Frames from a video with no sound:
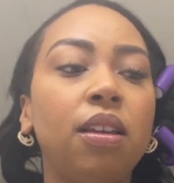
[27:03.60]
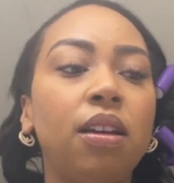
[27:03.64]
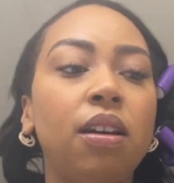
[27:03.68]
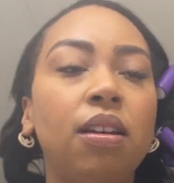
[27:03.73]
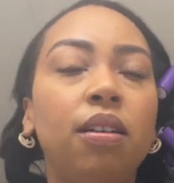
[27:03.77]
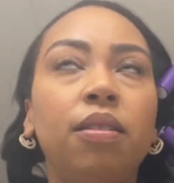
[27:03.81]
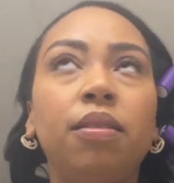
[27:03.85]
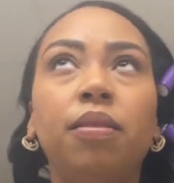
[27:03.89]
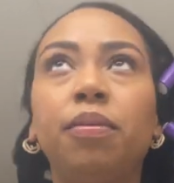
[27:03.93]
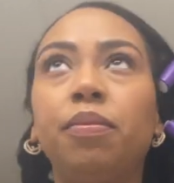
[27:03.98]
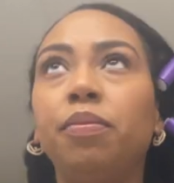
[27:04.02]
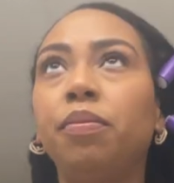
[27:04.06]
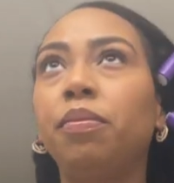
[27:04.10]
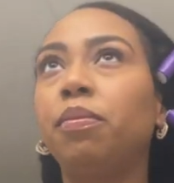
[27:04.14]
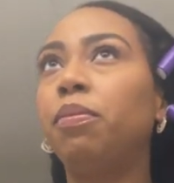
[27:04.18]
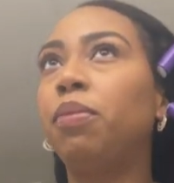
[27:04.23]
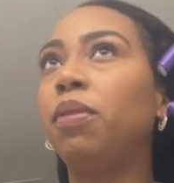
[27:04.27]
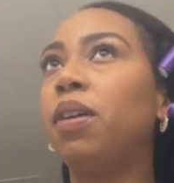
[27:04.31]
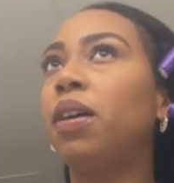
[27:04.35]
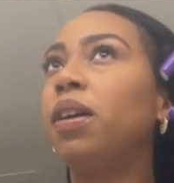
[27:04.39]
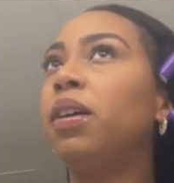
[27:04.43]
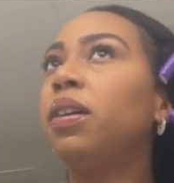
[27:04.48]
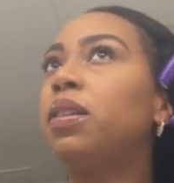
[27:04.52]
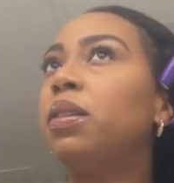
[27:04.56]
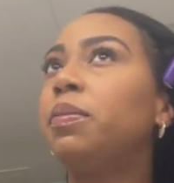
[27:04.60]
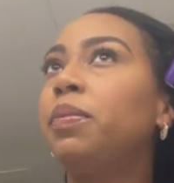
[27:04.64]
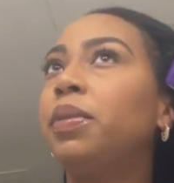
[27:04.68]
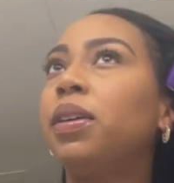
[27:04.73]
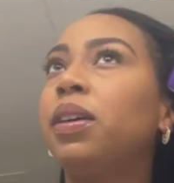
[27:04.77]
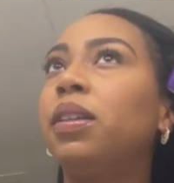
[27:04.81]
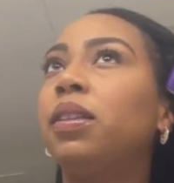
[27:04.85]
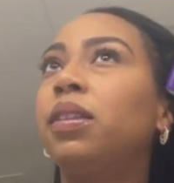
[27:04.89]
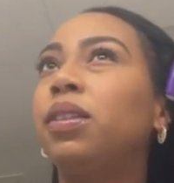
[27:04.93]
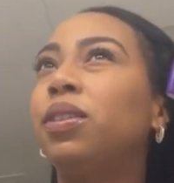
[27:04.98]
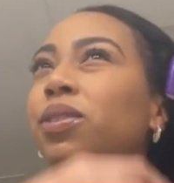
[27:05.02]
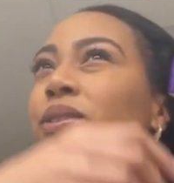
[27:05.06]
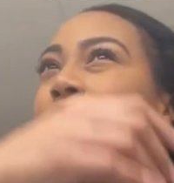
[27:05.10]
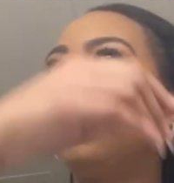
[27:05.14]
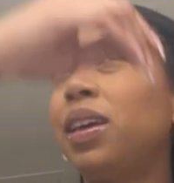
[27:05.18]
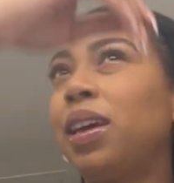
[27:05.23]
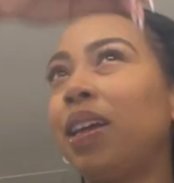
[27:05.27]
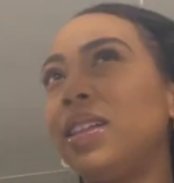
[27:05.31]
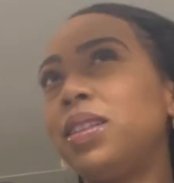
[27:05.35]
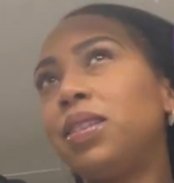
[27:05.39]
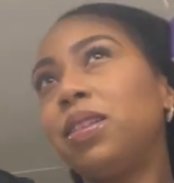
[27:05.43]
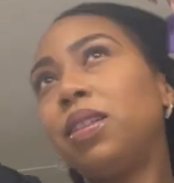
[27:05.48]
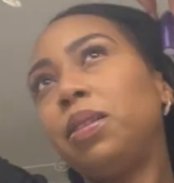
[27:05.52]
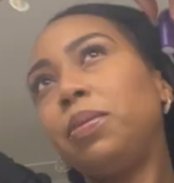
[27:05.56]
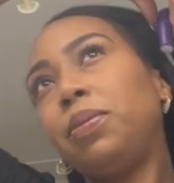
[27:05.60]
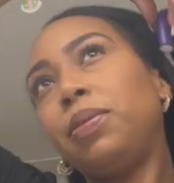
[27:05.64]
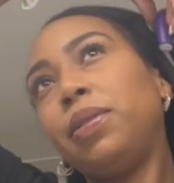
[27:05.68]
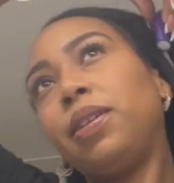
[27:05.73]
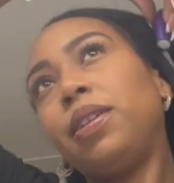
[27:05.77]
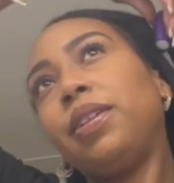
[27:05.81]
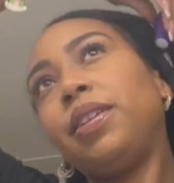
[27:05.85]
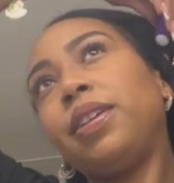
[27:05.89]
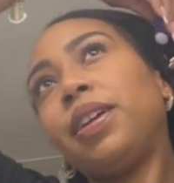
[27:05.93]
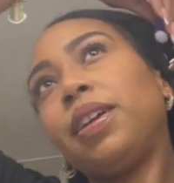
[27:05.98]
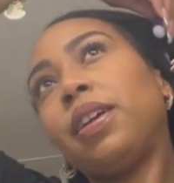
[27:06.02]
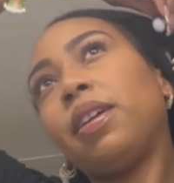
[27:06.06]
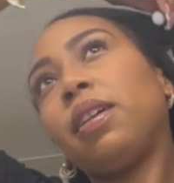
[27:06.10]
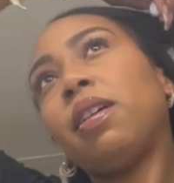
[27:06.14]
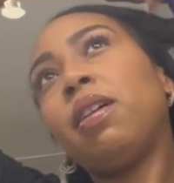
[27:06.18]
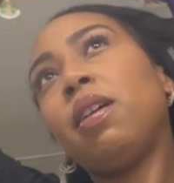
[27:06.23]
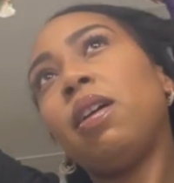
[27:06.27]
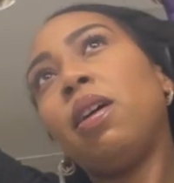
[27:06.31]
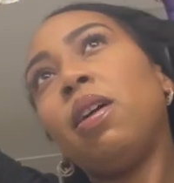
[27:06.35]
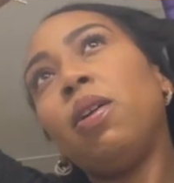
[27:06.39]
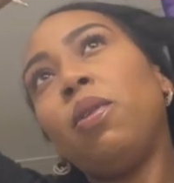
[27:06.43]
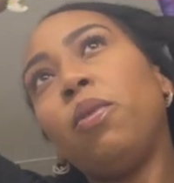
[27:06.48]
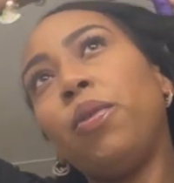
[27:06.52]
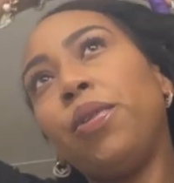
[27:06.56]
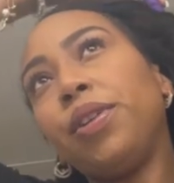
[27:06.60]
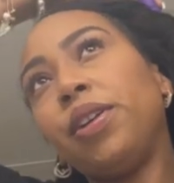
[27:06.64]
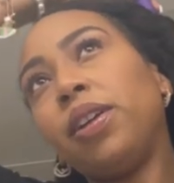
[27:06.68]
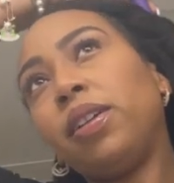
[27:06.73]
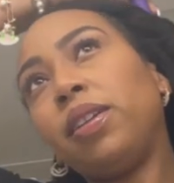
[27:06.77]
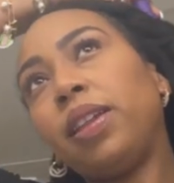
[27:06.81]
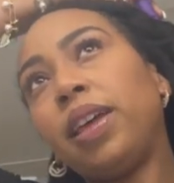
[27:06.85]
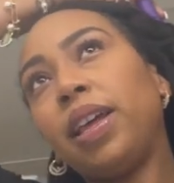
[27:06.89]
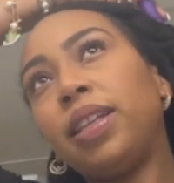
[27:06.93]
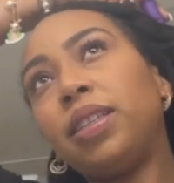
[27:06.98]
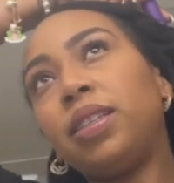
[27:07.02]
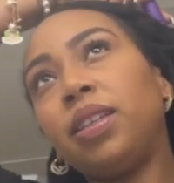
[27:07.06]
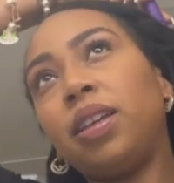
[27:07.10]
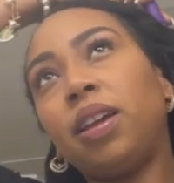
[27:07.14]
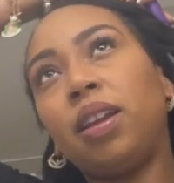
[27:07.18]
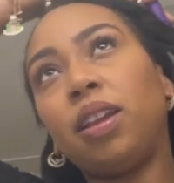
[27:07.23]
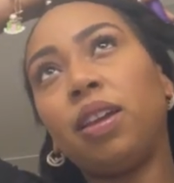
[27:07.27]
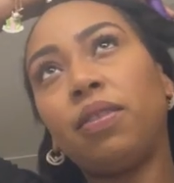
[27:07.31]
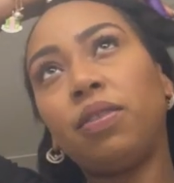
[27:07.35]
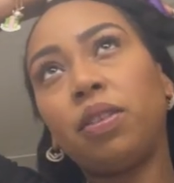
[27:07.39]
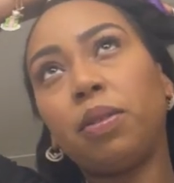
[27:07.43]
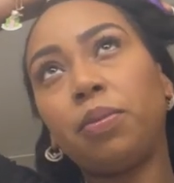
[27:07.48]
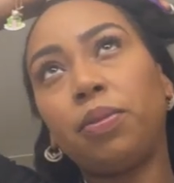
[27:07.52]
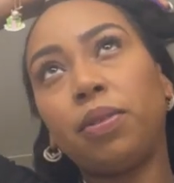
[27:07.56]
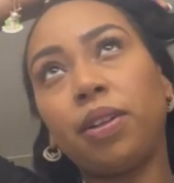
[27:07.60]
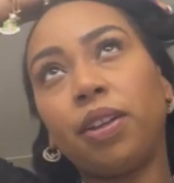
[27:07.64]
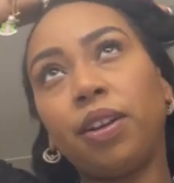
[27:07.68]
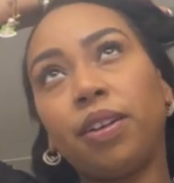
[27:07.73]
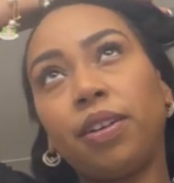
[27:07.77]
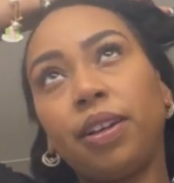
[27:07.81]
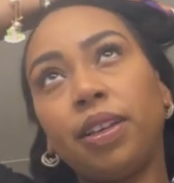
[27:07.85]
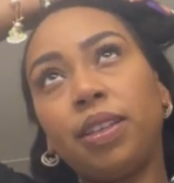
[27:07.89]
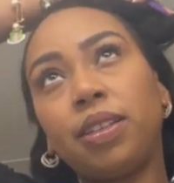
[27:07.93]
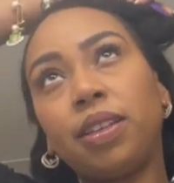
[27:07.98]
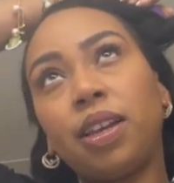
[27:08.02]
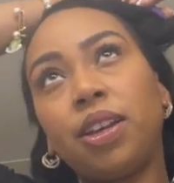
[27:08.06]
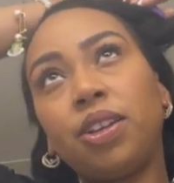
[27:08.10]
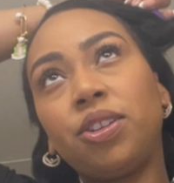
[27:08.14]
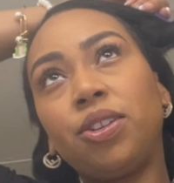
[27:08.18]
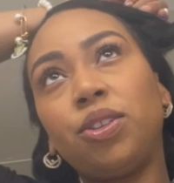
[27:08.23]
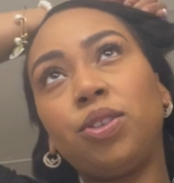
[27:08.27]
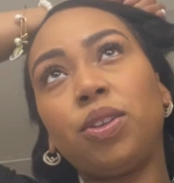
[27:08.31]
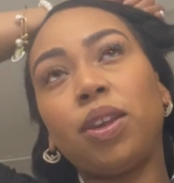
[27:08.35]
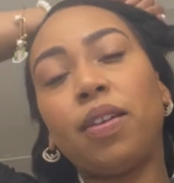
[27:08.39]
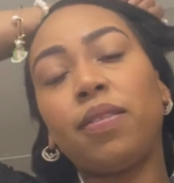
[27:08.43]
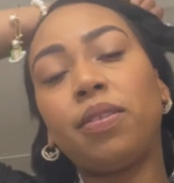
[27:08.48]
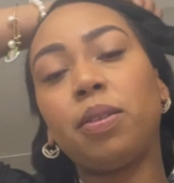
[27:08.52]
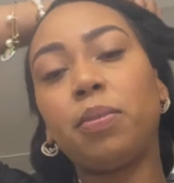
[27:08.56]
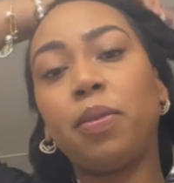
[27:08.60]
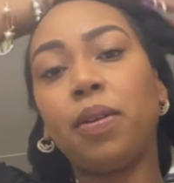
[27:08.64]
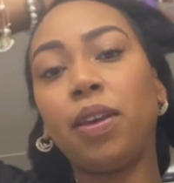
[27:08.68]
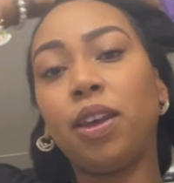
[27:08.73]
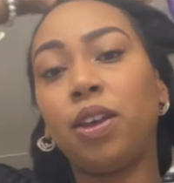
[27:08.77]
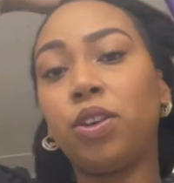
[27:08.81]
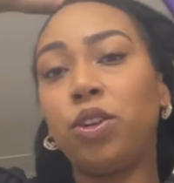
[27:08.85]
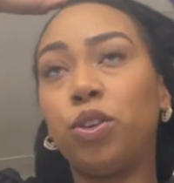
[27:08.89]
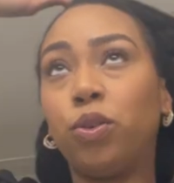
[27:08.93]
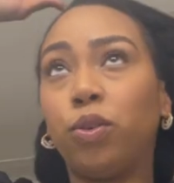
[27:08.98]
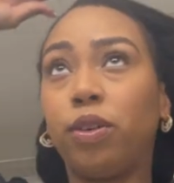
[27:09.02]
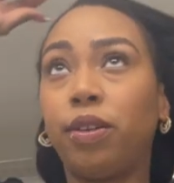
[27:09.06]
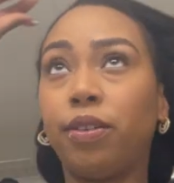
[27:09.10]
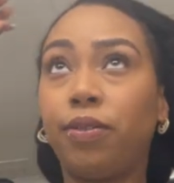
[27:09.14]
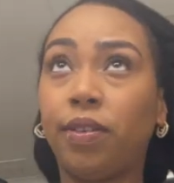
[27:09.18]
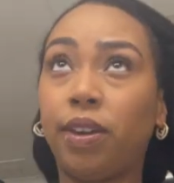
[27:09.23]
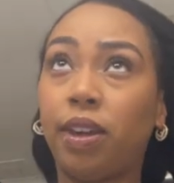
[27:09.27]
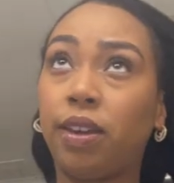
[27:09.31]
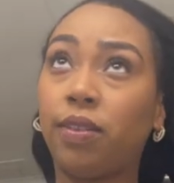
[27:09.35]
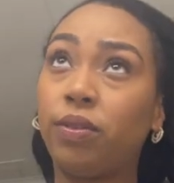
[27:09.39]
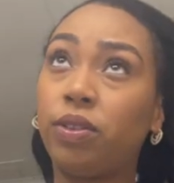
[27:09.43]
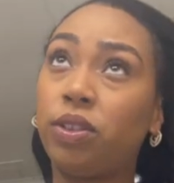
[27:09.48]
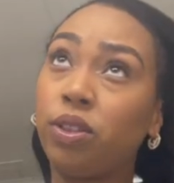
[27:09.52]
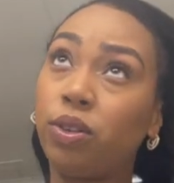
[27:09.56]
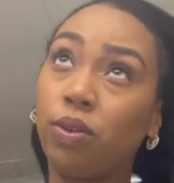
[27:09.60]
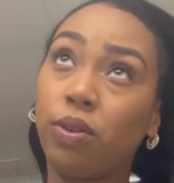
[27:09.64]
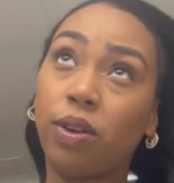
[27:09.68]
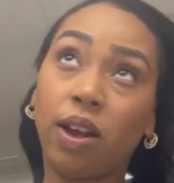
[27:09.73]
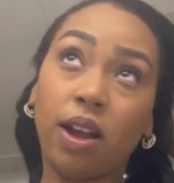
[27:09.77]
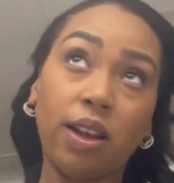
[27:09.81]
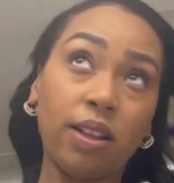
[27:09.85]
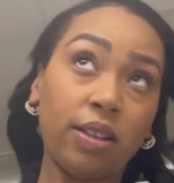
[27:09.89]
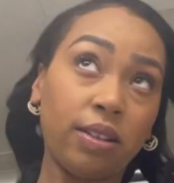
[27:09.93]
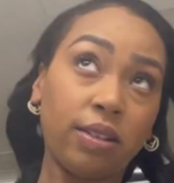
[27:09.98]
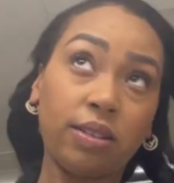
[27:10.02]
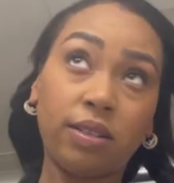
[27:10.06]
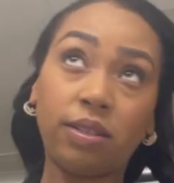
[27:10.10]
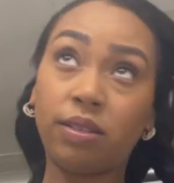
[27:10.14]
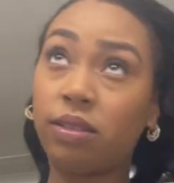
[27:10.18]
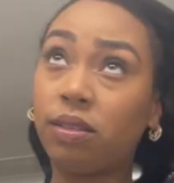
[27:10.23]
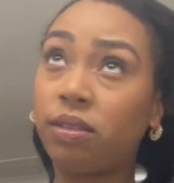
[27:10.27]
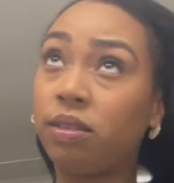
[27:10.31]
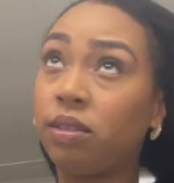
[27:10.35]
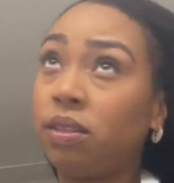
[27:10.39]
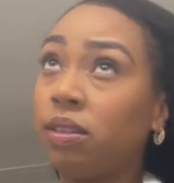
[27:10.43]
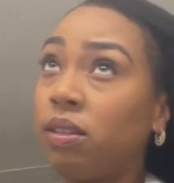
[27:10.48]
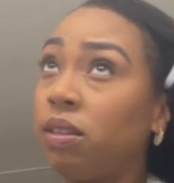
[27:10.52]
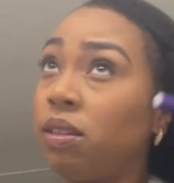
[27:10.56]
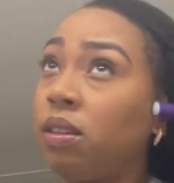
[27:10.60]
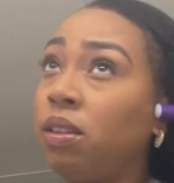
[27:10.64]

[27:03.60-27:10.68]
um, probably gonna be a little late to the plenary. When you're late to any of the plenary sessions, you have to pay a door fee of $2.